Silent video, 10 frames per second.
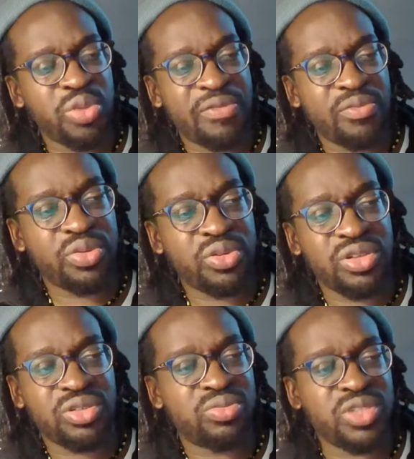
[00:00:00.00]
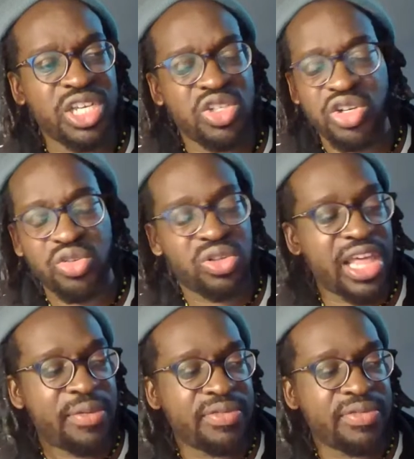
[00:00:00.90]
We put TikTok and all of that.